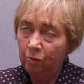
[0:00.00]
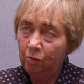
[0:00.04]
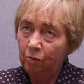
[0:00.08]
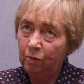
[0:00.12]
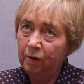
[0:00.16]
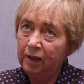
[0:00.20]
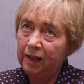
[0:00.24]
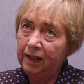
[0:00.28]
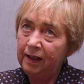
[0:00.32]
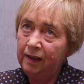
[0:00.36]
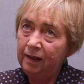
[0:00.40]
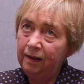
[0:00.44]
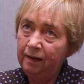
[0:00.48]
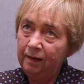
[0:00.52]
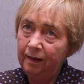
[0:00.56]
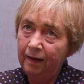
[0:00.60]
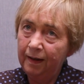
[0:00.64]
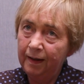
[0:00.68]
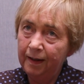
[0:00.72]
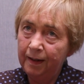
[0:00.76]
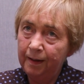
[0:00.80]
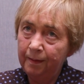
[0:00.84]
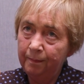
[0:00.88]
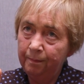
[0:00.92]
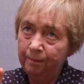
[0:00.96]

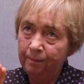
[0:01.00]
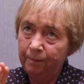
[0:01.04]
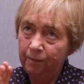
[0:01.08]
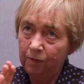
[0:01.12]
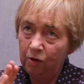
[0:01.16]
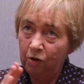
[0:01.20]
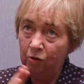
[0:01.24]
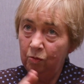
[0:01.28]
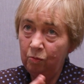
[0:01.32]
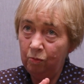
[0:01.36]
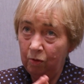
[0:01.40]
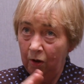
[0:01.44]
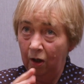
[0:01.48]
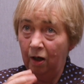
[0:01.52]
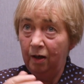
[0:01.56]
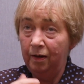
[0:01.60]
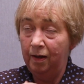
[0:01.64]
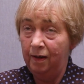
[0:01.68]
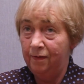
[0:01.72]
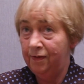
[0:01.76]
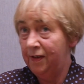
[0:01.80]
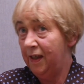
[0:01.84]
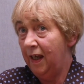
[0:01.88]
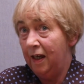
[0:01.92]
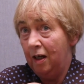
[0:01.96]

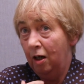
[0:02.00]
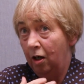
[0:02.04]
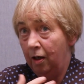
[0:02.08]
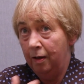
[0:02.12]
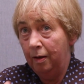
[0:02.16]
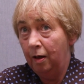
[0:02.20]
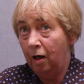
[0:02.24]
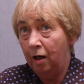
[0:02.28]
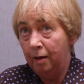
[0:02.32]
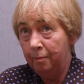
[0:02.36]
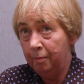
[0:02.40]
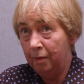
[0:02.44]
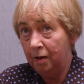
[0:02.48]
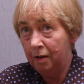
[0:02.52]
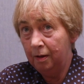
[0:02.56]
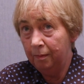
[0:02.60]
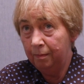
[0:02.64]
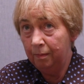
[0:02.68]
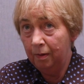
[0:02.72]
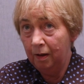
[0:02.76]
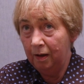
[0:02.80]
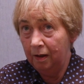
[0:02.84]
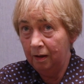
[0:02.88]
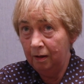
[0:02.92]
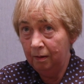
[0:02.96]
if say I'm
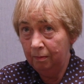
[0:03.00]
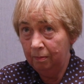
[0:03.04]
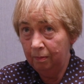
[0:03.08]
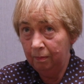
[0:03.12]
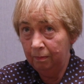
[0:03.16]
a